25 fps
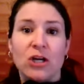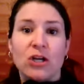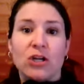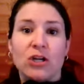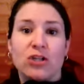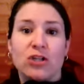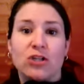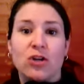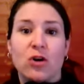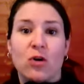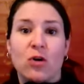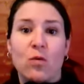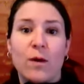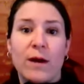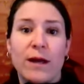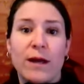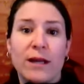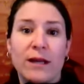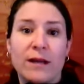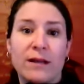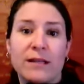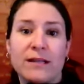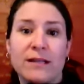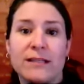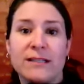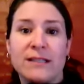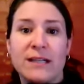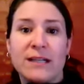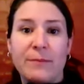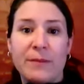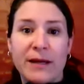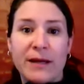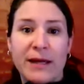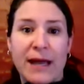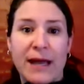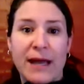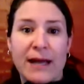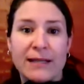So when the
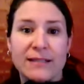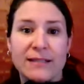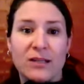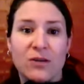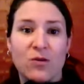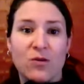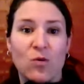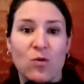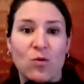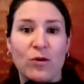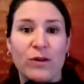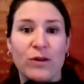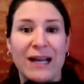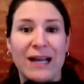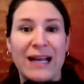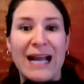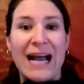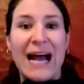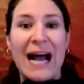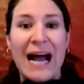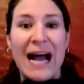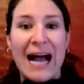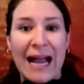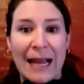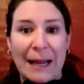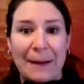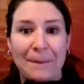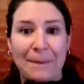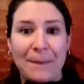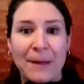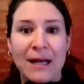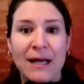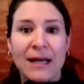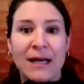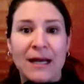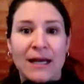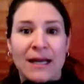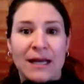stomach acid or the chyme
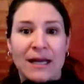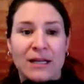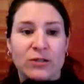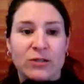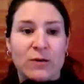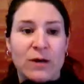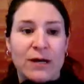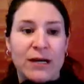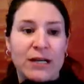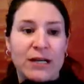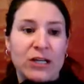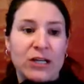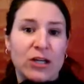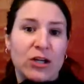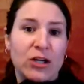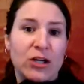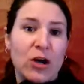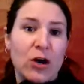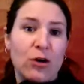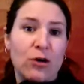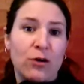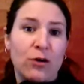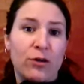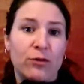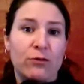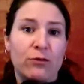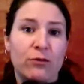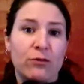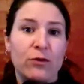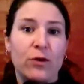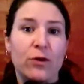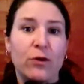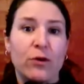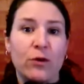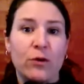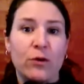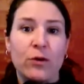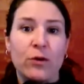is ready to go
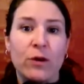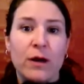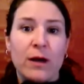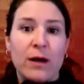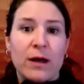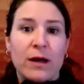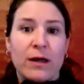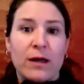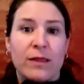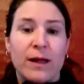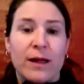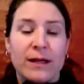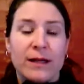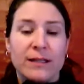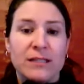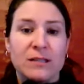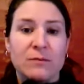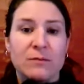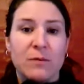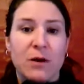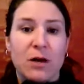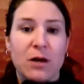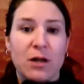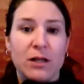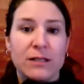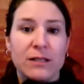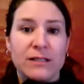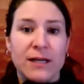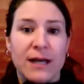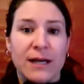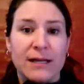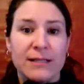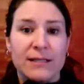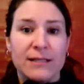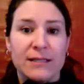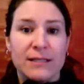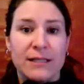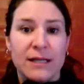through that small
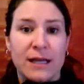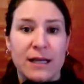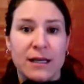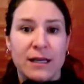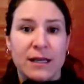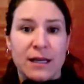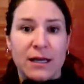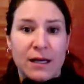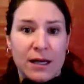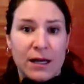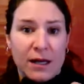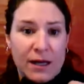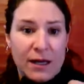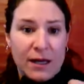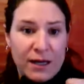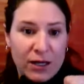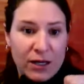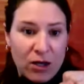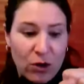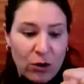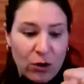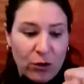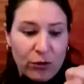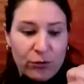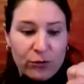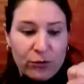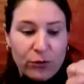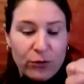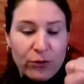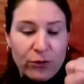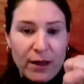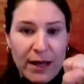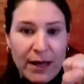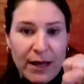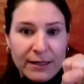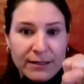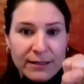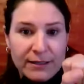intestine and go through
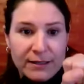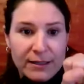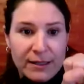that,